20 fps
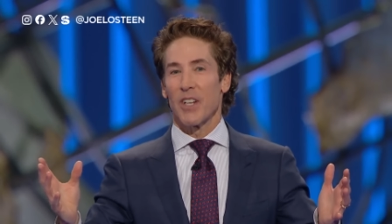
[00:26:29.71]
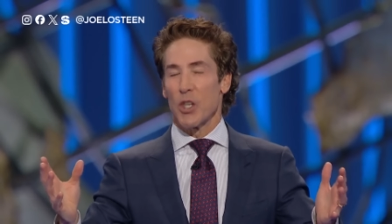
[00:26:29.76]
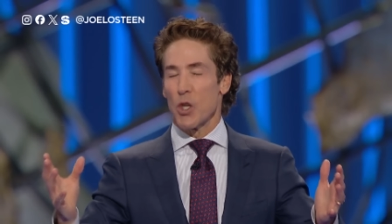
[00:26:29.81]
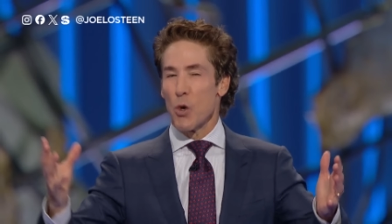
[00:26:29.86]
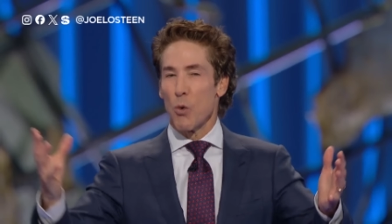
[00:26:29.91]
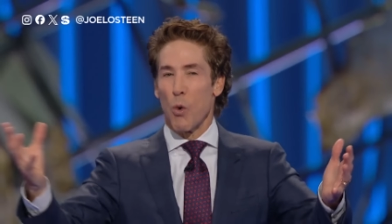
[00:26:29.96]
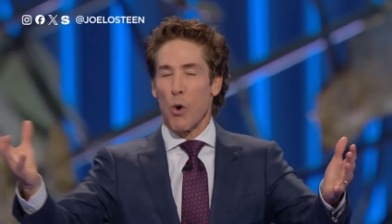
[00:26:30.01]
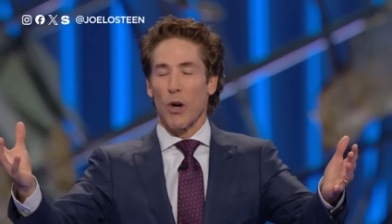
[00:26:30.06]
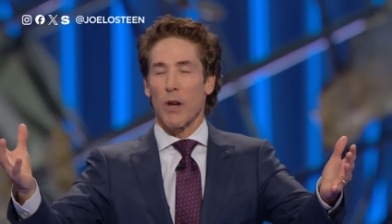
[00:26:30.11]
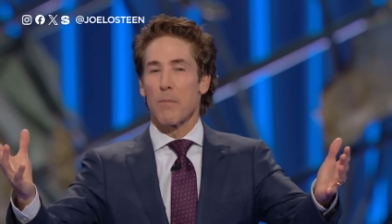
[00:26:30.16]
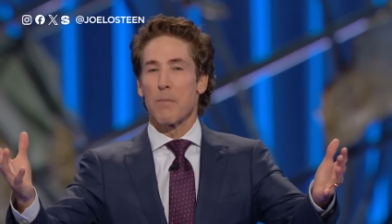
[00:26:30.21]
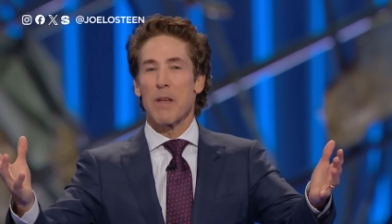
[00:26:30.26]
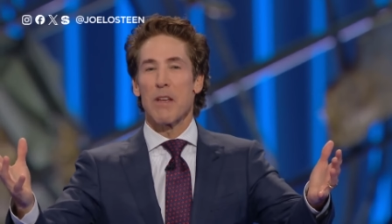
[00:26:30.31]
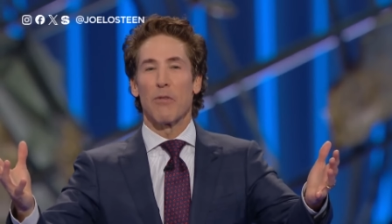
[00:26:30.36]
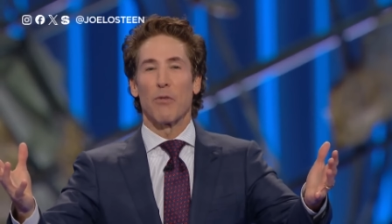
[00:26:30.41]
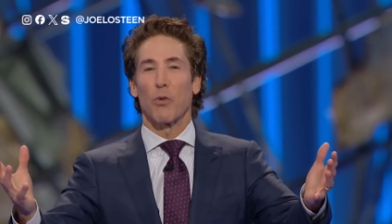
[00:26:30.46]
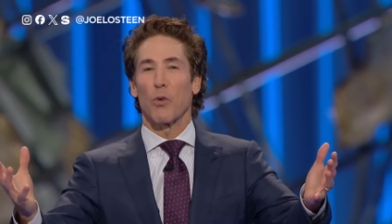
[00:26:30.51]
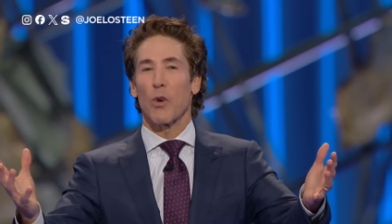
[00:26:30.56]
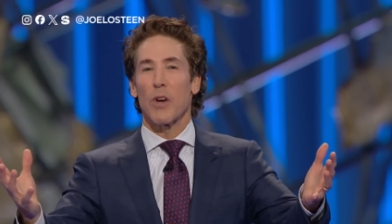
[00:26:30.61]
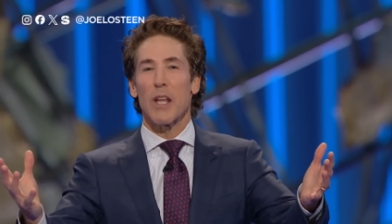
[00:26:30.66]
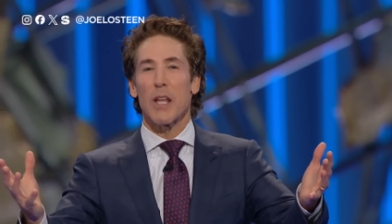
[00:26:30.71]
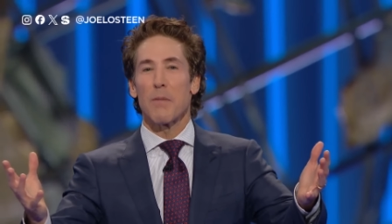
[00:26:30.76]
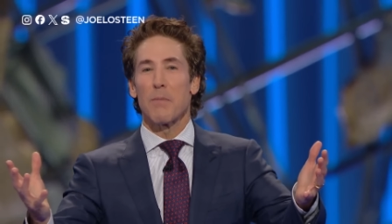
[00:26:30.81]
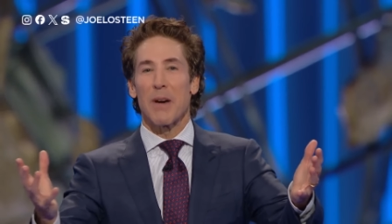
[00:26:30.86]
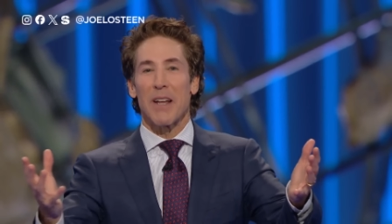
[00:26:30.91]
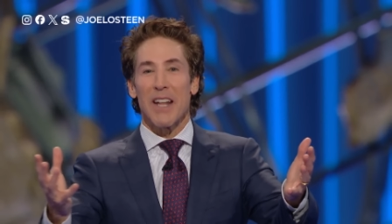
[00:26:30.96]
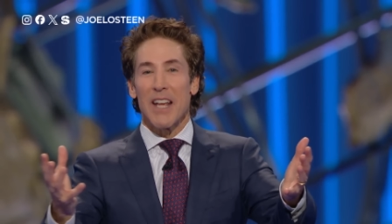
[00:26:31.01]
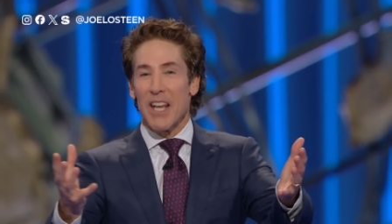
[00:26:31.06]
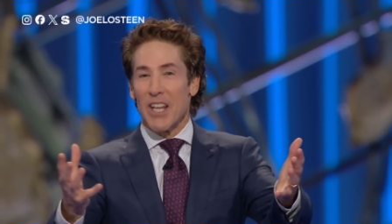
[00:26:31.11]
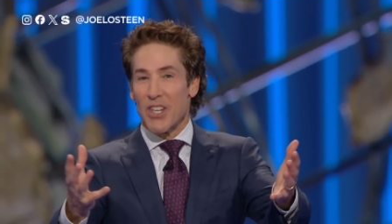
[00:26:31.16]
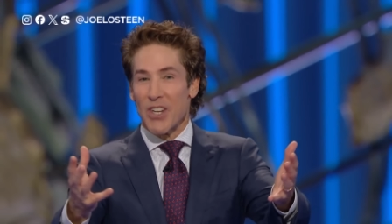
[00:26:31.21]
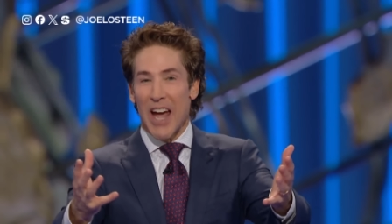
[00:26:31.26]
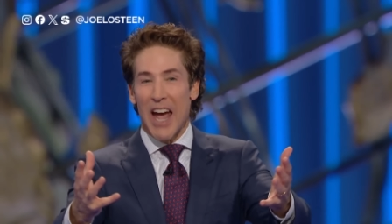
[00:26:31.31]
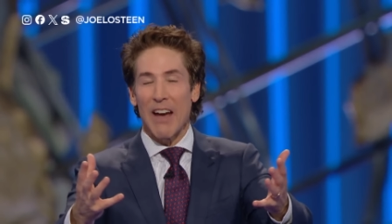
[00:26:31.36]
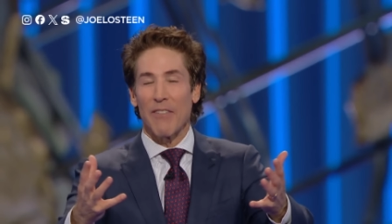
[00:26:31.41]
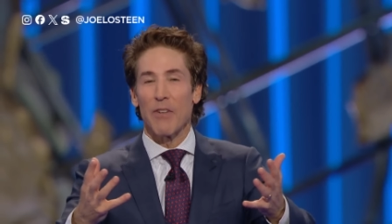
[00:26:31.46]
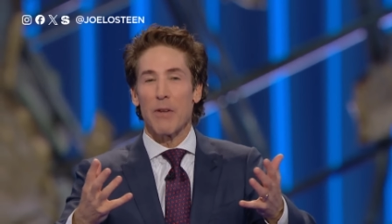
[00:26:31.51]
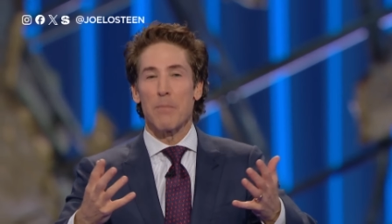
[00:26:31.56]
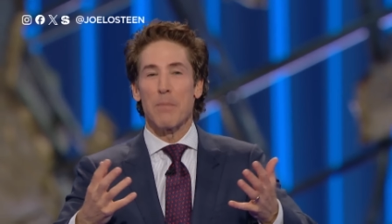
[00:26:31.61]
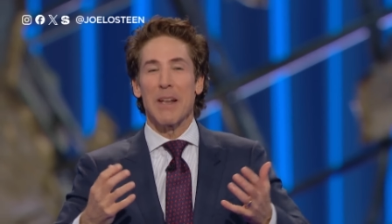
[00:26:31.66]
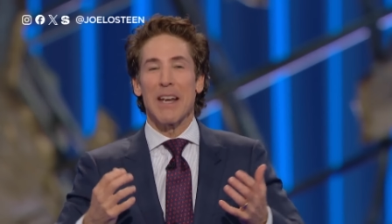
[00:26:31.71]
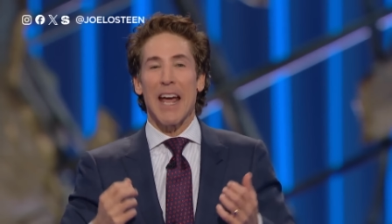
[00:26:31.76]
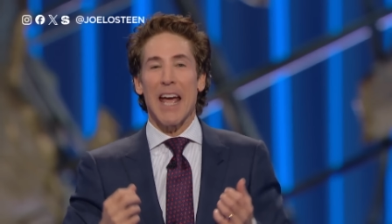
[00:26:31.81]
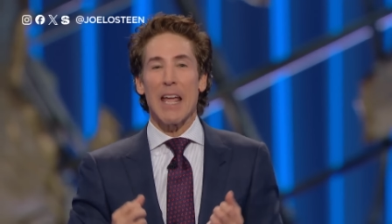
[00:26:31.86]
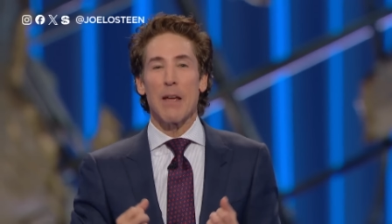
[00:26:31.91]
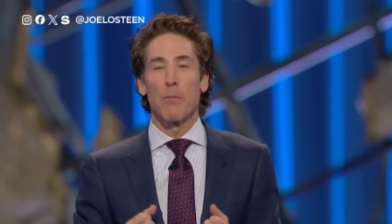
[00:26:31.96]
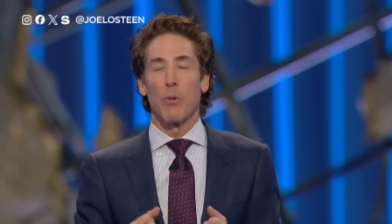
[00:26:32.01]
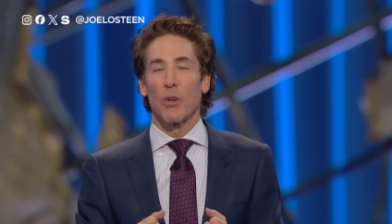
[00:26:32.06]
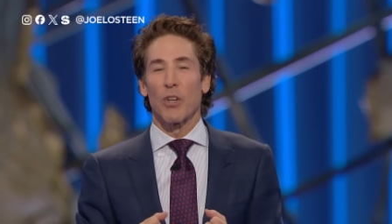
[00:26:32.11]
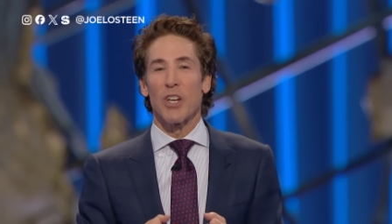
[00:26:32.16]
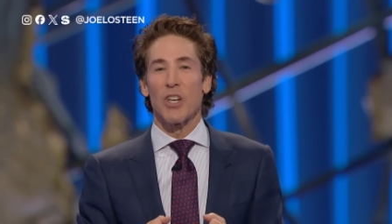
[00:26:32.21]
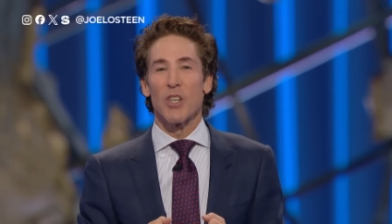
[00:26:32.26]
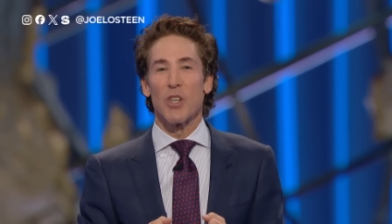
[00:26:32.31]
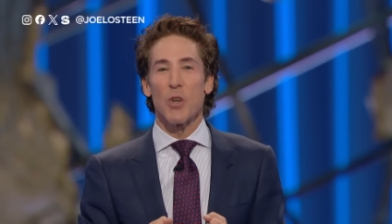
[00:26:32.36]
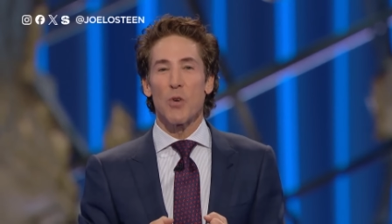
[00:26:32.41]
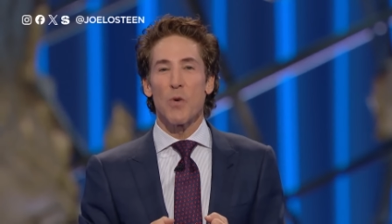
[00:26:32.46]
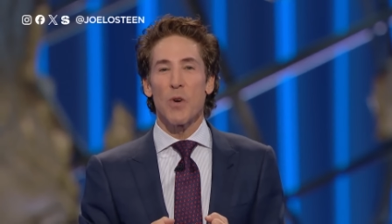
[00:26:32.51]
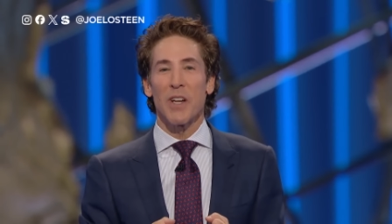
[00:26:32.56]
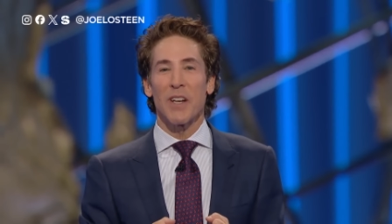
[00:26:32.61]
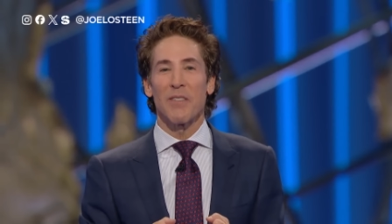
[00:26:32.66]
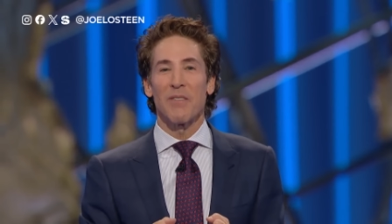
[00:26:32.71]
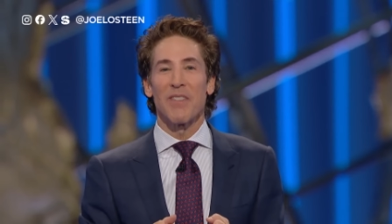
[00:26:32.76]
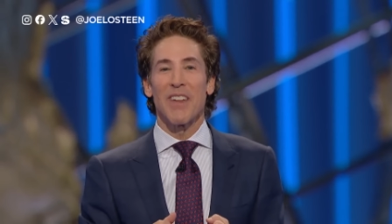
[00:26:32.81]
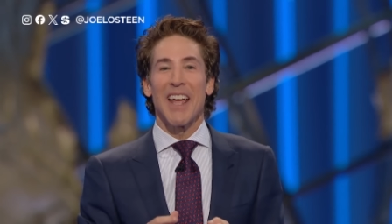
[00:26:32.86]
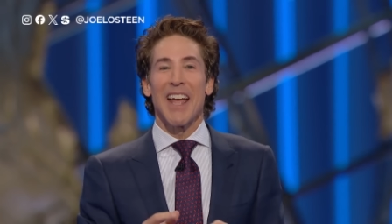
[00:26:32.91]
You want to be free, but you haven't been able to do it.